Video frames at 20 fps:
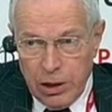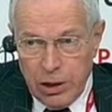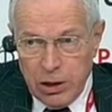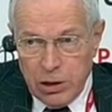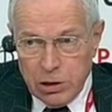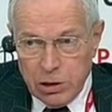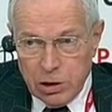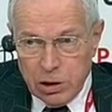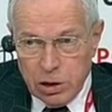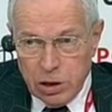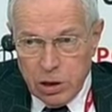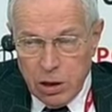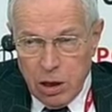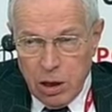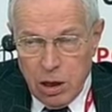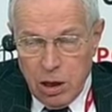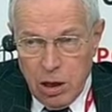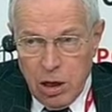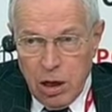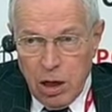means
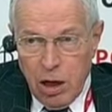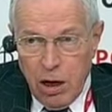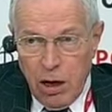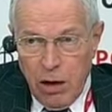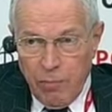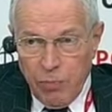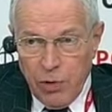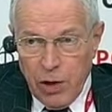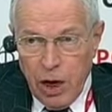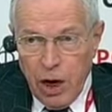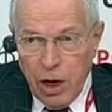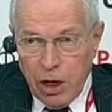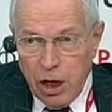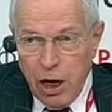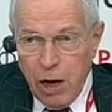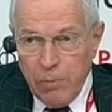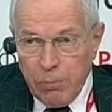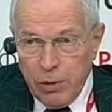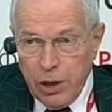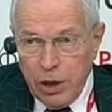
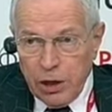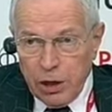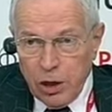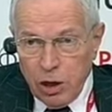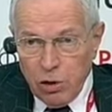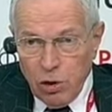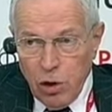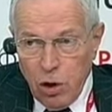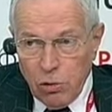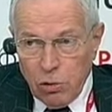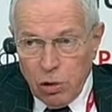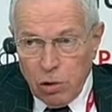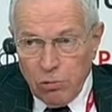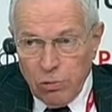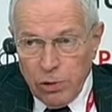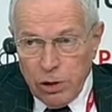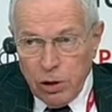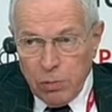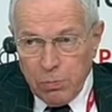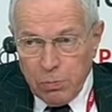accompanying the lower
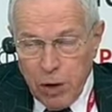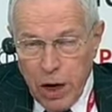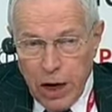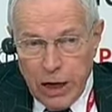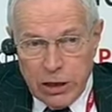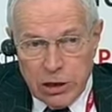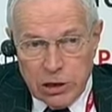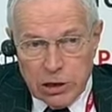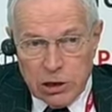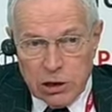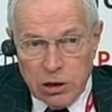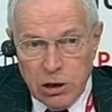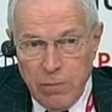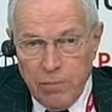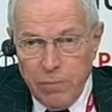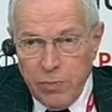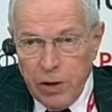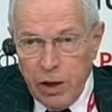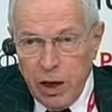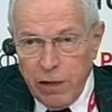real price
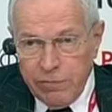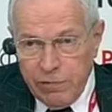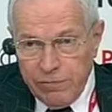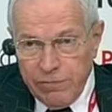of